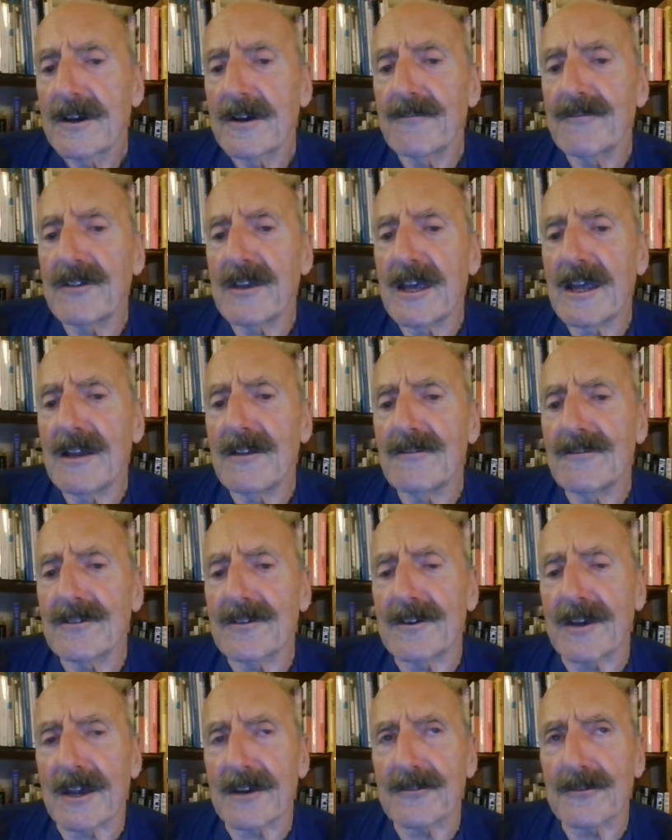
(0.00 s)
of the
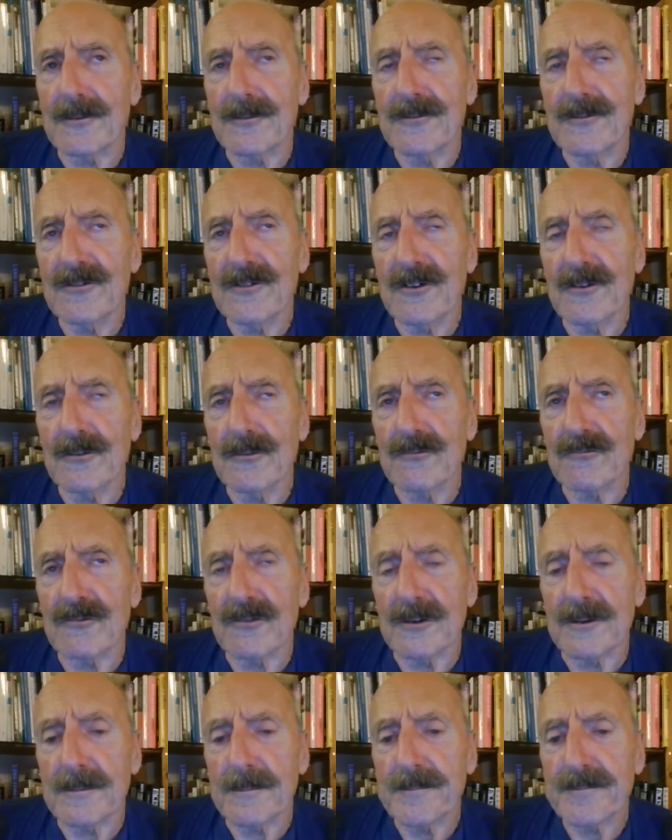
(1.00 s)
internet on
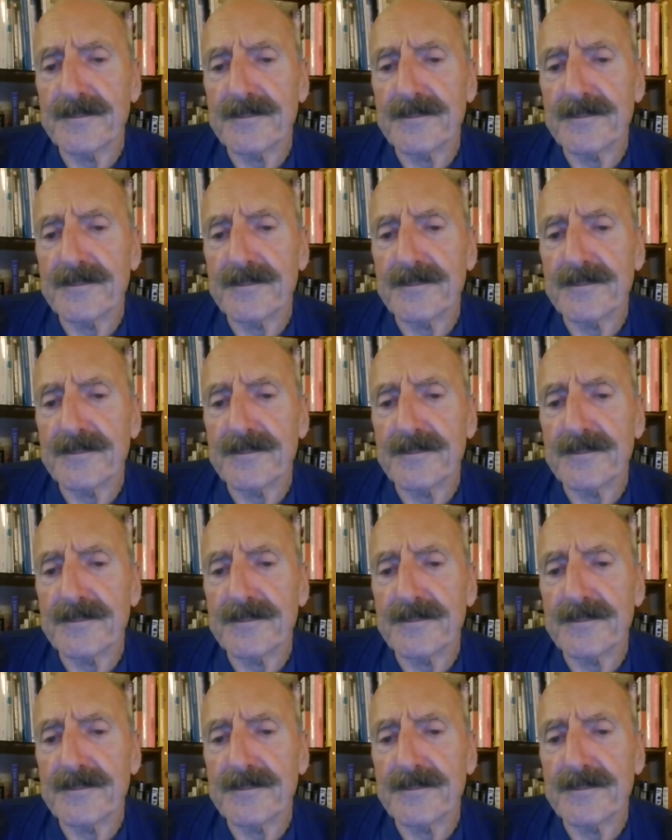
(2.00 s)
children.